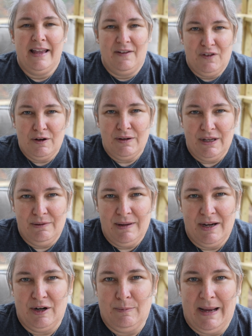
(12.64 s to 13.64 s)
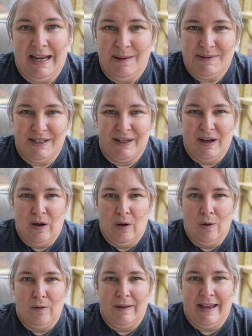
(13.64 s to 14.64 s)
If you're new here, my name's
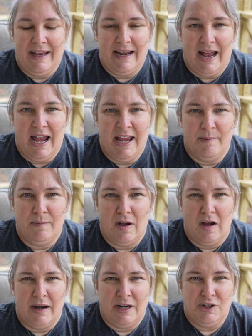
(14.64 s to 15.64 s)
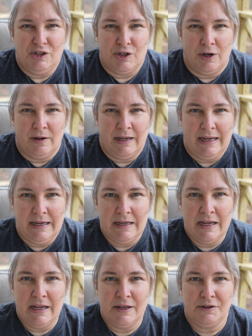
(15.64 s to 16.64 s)
Nicole, and I am on a journey
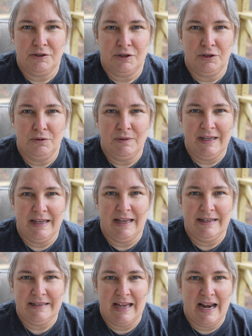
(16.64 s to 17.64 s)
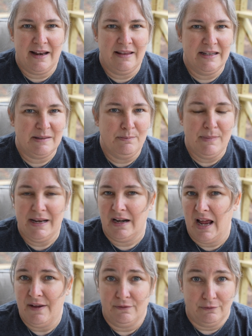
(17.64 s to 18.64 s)
to get out of this
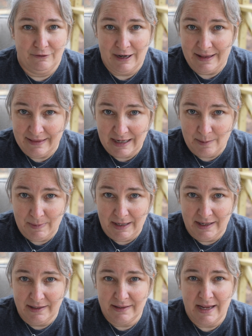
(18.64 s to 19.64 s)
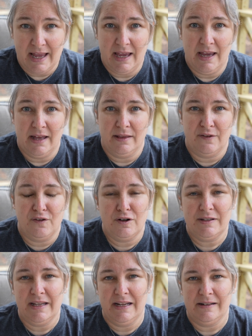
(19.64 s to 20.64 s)
midlife rut that I'm in. And the
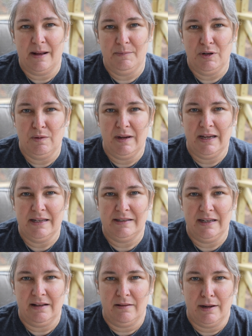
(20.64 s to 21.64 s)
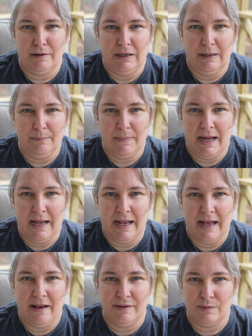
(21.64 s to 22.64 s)
first thing I'm doing is decluttering my
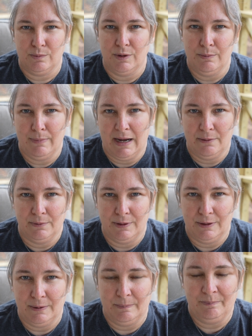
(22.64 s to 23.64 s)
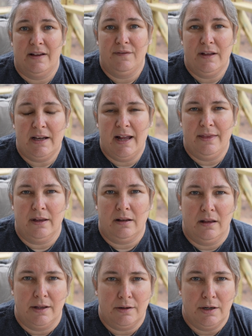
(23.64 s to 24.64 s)
house room by room. I feel like the
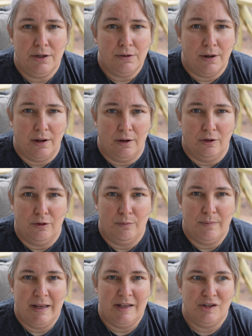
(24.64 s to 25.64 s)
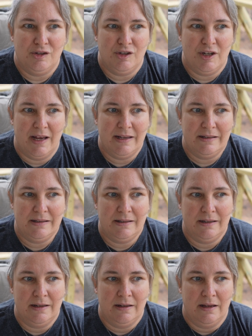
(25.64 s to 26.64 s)
clutter in your home is
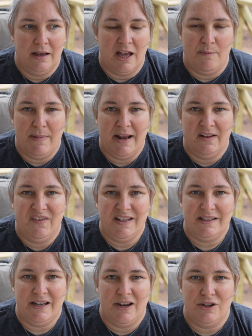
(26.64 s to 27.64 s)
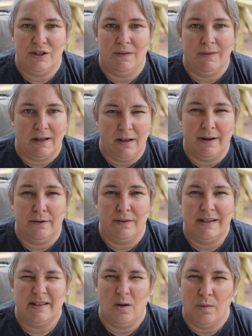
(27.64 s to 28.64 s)
just a manifestation of the clutter
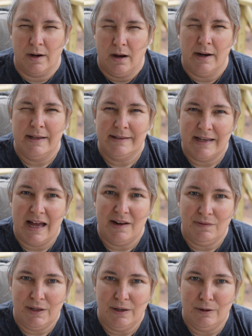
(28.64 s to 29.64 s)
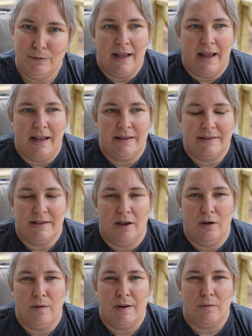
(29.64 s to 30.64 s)
that's going on inside of you. And
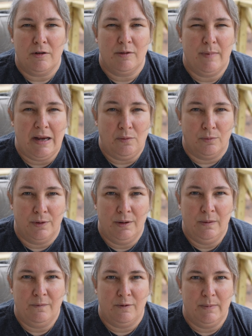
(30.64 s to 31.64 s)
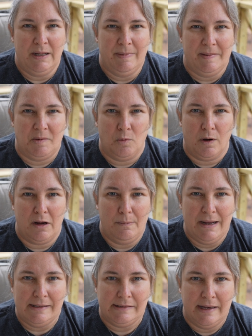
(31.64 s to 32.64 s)
so, in order to make room for me to be able to work on
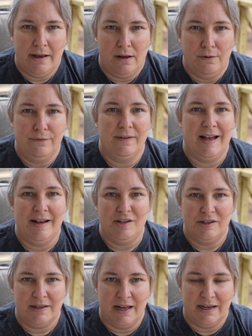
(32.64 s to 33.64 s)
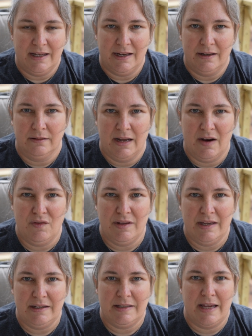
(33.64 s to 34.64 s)
myself, I just got to get
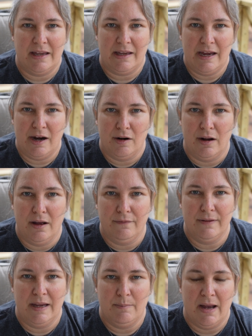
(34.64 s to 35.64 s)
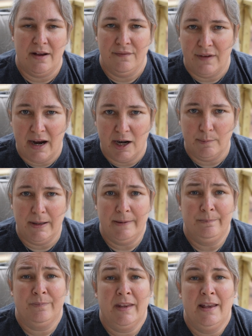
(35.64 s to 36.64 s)
everything taken care of in my
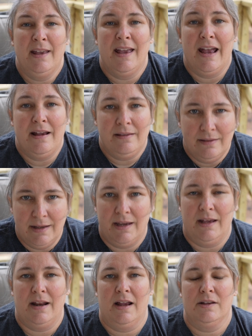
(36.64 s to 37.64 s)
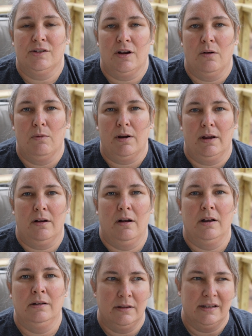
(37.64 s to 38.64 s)
environment. And then I can start working
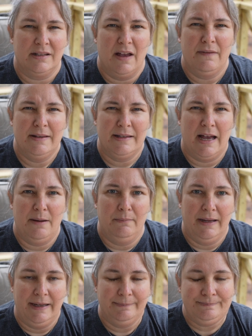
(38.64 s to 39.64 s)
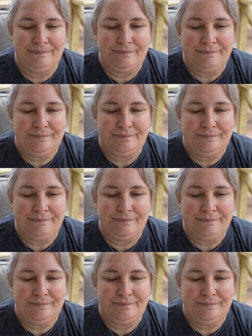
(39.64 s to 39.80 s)
on the stuff inside me.